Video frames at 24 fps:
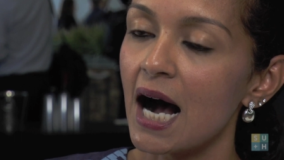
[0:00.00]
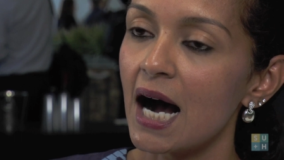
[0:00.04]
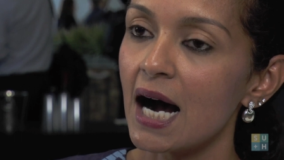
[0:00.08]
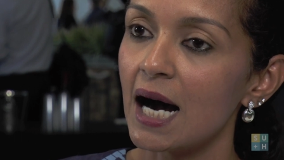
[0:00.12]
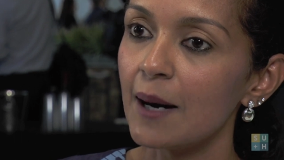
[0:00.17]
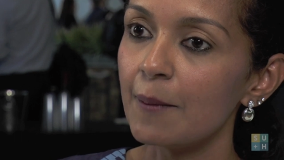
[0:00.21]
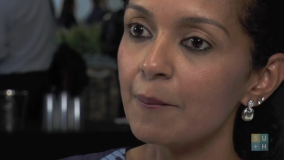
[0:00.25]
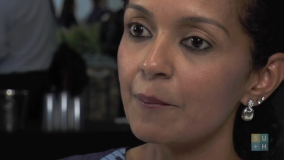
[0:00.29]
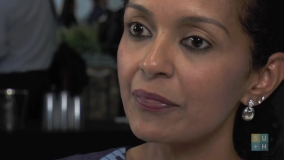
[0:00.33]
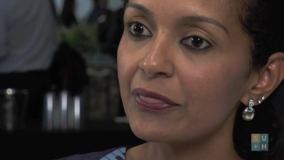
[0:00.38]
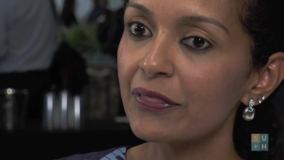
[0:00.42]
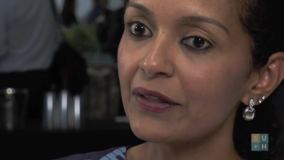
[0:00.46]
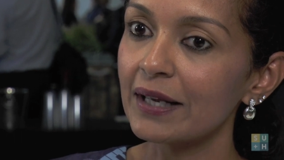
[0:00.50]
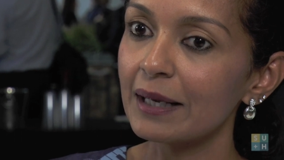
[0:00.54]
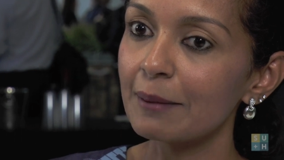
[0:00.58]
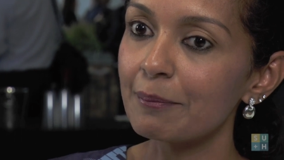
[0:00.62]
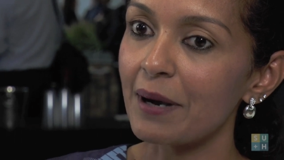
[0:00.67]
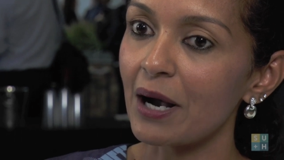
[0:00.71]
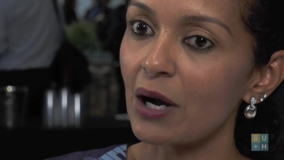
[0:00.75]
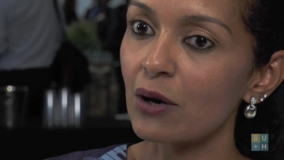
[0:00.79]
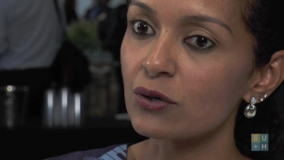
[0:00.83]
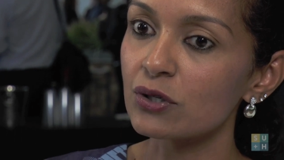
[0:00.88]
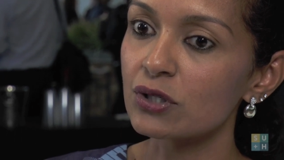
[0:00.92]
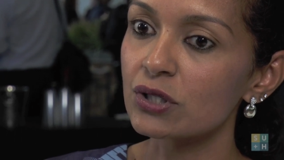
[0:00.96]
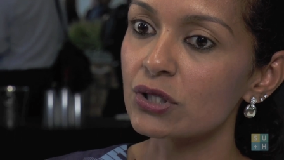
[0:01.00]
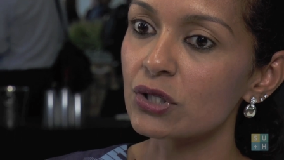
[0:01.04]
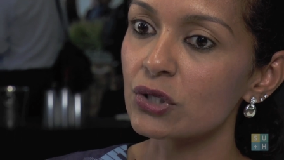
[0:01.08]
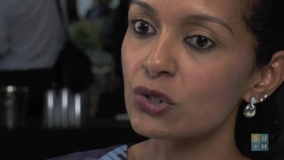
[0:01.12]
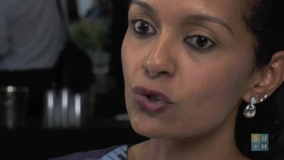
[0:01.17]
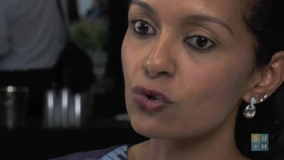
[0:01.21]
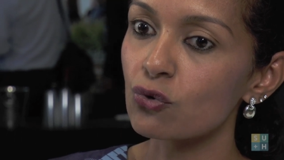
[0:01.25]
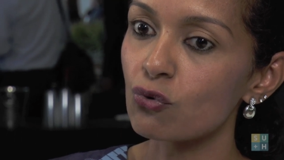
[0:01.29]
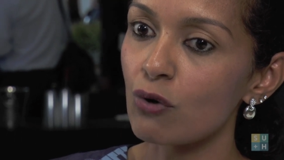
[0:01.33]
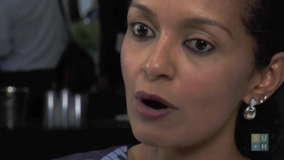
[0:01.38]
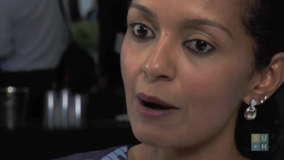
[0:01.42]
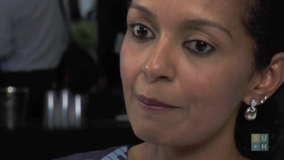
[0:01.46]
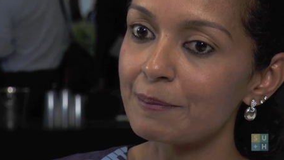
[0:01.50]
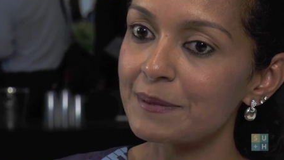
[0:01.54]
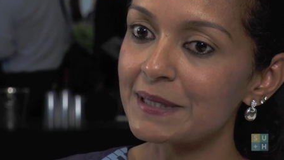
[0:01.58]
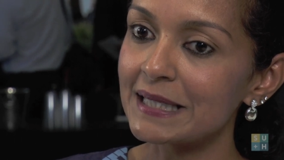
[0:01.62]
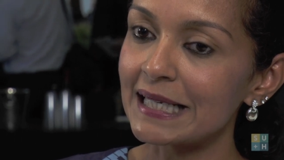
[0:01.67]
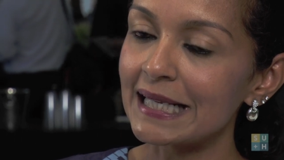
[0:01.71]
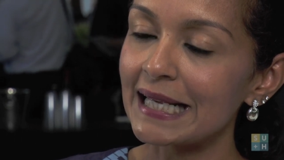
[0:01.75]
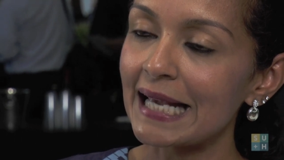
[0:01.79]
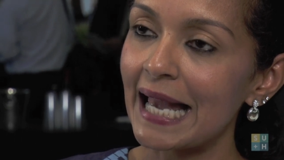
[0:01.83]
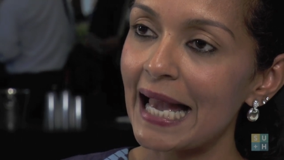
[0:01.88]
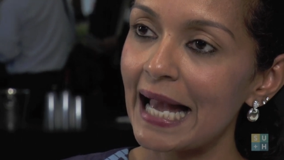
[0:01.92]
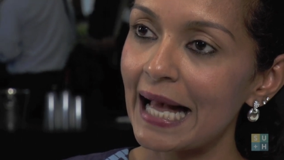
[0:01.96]
um, think about
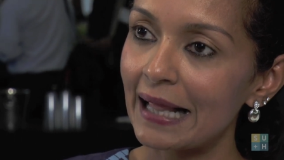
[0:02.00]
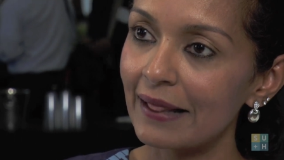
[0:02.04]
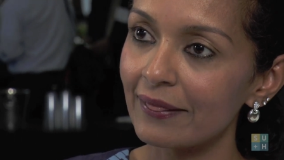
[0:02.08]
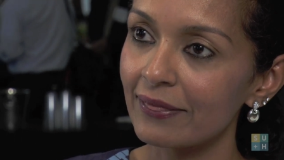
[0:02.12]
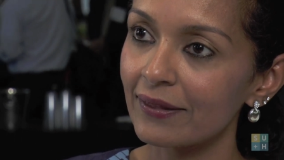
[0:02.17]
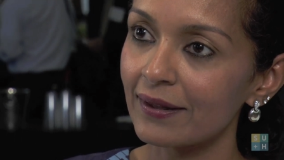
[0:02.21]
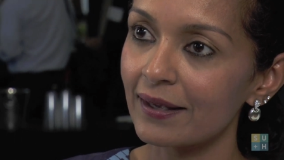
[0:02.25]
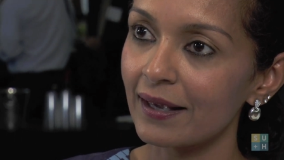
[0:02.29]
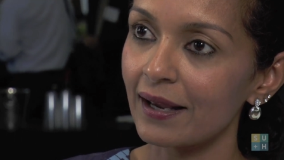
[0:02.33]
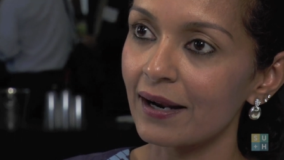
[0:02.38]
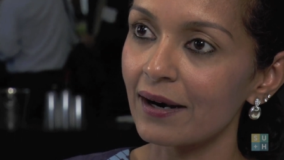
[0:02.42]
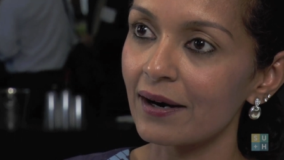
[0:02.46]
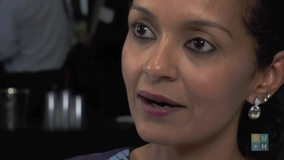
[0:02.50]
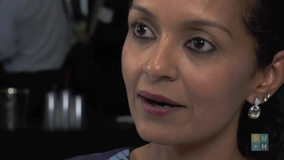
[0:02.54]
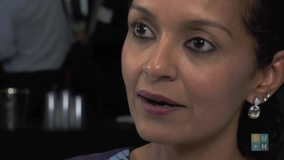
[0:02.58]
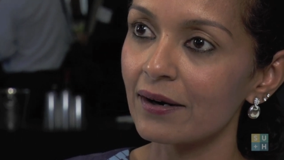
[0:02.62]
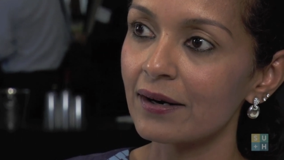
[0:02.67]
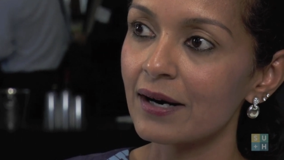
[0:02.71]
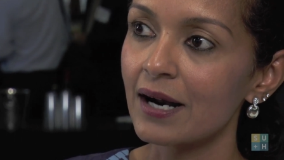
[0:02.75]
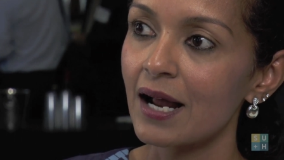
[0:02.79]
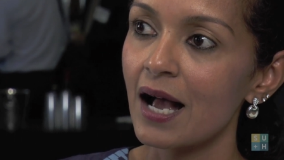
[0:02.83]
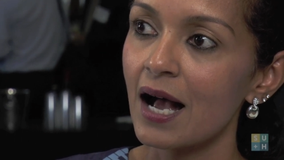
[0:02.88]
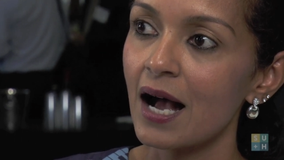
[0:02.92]
disrupting healthcare